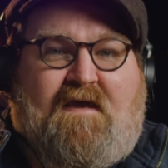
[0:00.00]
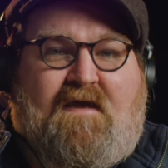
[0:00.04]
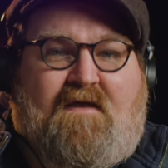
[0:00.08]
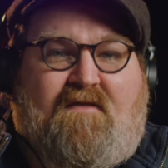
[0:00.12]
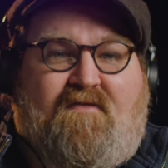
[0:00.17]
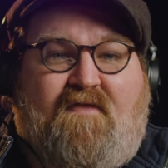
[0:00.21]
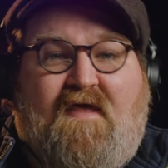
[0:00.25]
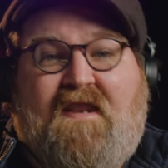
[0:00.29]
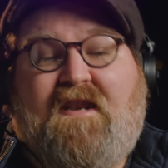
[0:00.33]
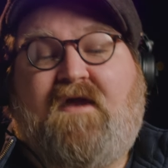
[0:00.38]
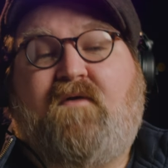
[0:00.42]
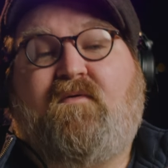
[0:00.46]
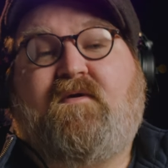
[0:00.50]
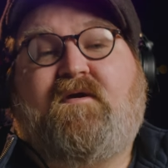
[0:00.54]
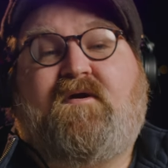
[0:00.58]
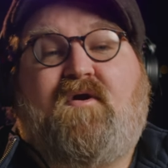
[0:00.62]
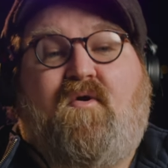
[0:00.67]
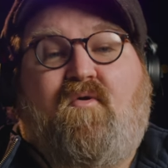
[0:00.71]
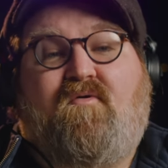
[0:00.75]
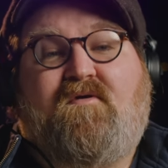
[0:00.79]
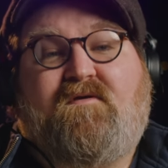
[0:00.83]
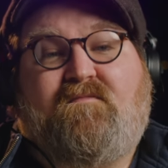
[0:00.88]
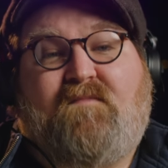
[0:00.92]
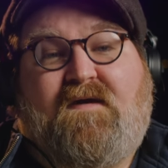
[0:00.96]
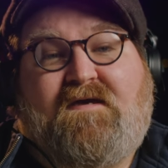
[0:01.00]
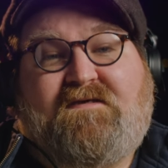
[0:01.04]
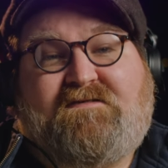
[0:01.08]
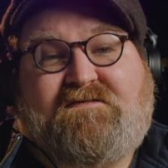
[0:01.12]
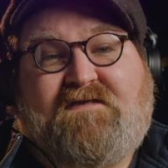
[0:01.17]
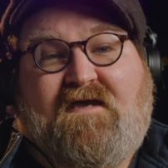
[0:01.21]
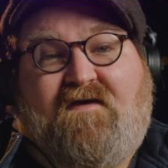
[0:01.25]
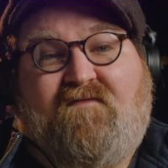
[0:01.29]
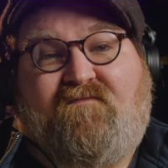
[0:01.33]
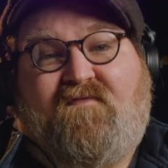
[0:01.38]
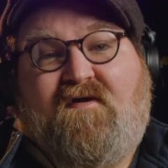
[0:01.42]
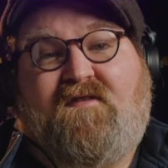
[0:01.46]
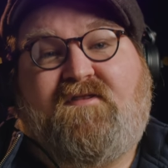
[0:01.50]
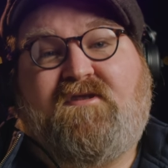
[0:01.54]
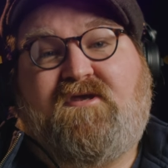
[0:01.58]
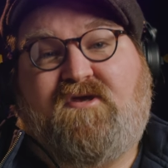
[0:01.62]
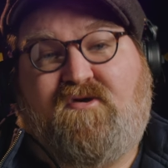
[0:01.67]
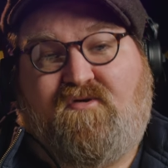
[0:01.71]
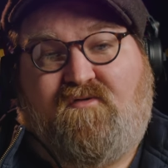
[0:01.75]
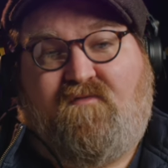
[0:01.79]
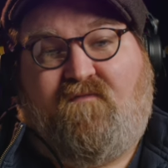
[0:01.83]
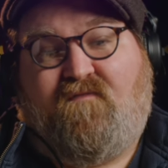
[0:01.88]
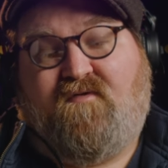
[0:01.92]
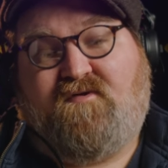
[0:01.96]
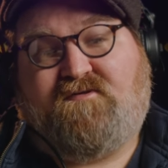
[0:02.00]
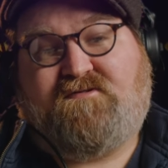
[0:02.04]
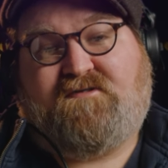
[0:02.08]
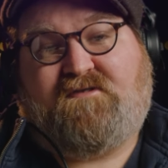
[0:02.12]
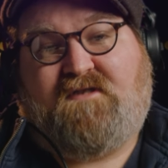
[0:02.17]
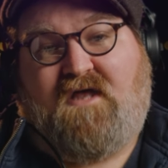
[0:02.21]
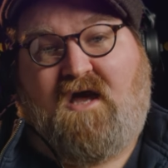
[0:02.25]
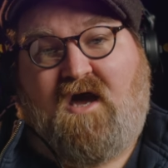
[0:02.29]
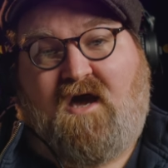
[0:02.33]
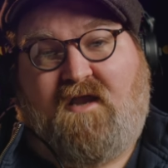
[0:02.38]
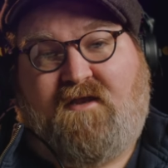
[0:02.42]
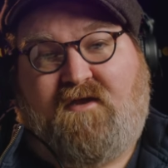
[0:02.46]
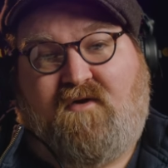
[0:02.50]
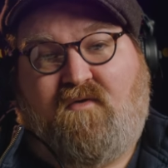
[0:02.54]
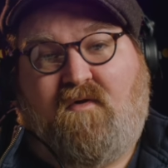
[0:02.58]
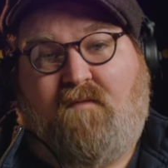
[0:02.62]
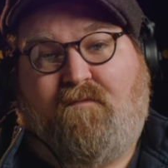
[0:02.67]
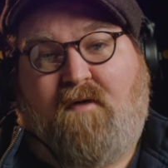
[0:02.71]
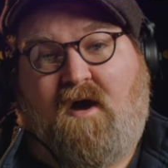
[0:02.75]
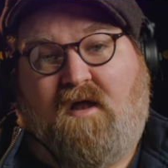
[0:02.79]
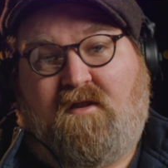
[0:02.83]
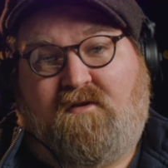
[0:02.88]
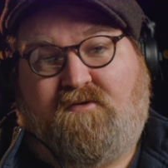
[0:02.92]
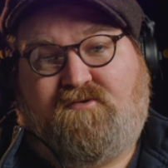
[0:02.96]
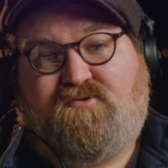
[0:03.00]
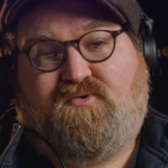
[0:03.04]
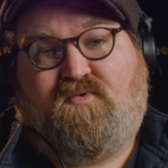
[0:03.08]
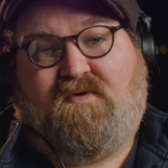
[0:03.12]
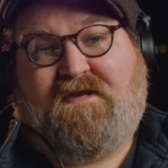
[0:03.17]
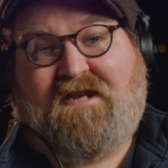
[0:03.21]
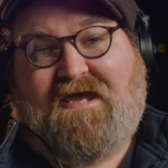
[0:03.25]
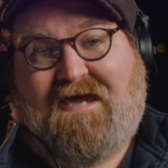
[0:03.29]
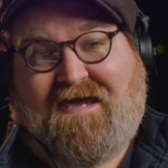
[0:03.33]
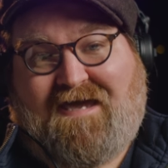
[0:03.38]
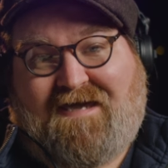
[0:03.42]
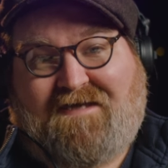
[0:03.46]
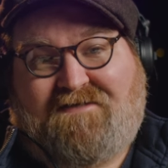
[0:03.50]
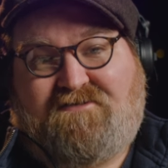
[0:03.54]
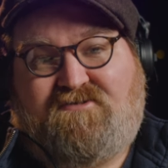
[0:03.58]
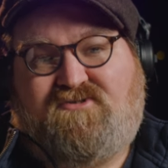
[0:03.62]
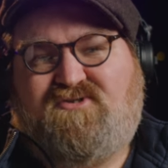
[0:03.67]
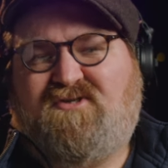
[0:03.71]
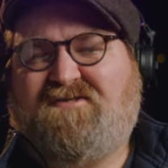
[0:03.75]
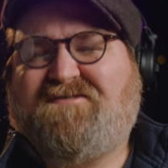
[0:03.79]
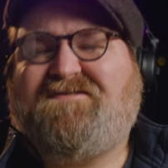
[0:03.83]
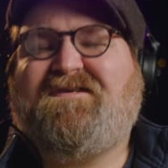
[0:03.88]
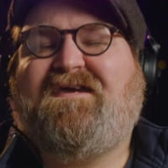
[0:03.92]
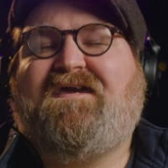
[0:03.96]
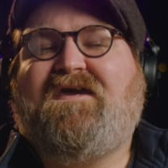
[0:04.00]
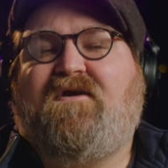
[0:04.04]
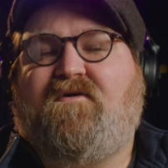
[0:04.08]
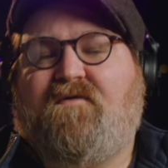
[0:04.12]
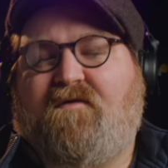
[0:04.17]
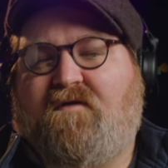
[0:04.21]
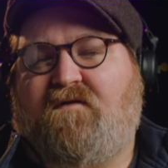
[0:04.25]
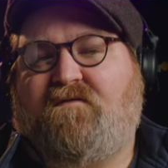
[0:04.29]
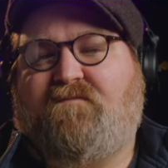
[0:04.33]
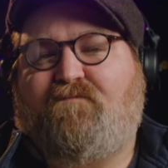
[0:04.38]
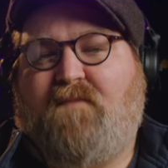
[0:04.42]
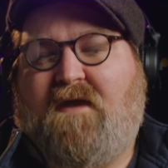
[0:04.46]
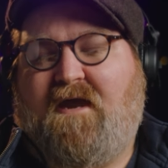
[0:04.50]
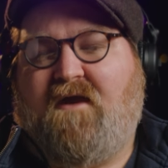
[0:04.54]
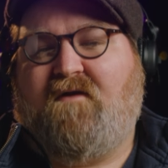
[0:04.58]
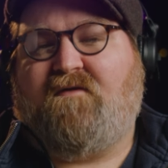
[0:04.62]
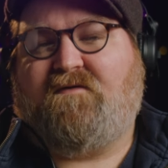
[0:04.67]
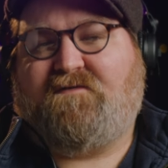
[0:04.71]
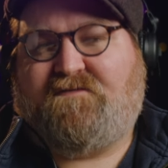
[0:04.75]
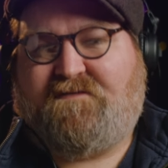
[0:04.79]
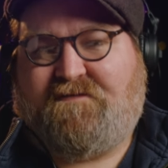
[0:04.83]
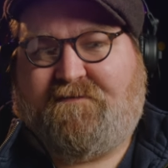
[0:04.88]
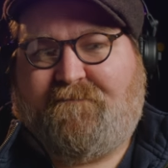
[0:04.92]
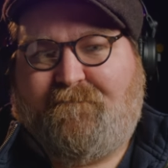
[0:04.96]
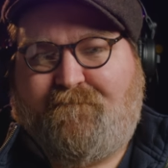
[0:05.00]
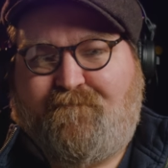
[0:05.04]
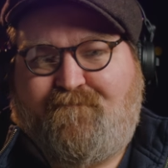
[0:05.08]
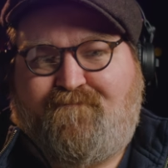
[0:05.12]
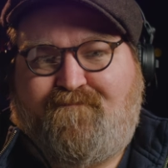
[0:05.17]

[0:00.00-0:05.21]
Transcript: Then I recorded myself on the Universal Audio Apollo Twin X just to hear a comparison.